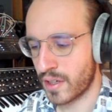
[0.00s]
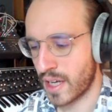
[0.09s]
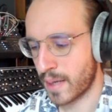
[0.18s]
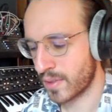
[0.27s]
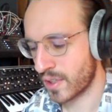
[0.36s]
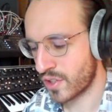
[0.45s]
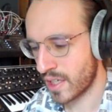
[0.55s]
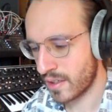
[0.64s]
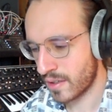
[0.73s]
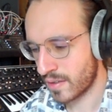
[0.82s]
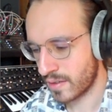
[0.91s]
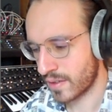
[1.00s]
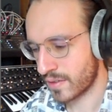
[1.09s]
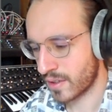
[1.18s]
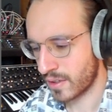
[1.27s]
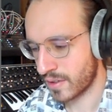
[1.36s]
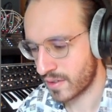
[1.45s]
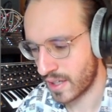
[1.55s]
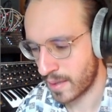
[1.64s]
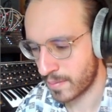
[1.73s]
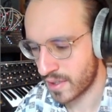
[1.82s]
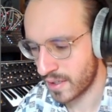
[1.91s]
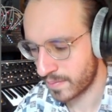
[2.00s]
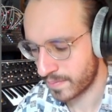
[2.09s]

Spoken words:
empty chain. Let's call this empty.